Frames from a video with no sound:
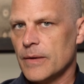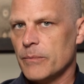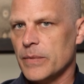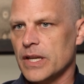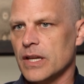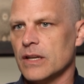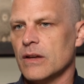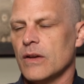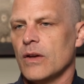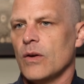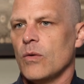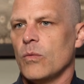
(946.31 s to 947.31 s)
meaning
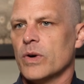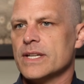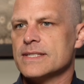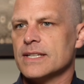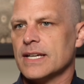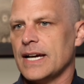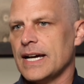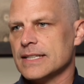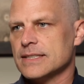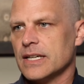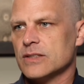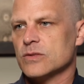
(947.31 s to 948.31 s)
what is the
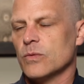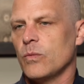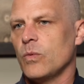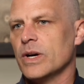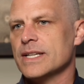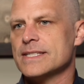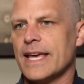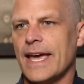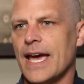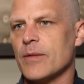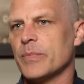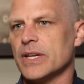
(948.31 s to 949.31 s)
context, what is
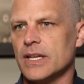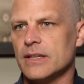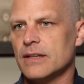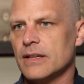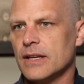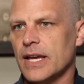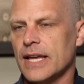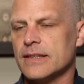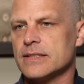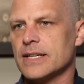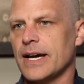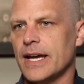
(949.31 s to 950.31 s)
happening at
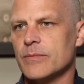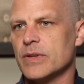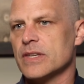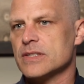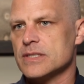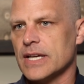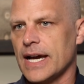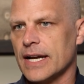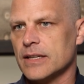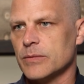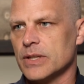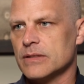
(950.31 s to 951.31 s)
the time of this
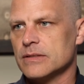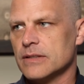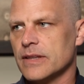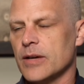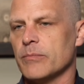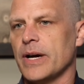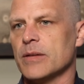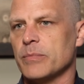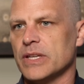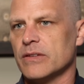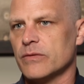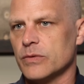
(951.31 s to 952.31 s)
document that might
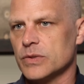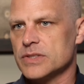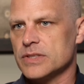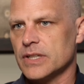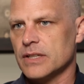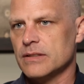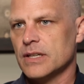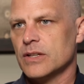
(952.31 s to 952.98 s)
be influencing it.